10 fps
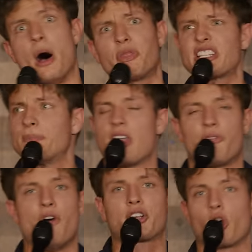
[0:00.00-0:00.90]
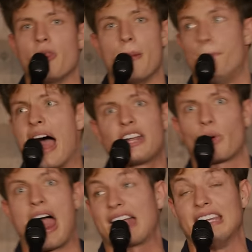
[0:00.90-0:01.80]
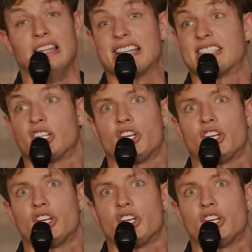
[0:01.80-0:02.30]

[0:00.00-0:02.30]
Put this motherfucker on the bike rack and let's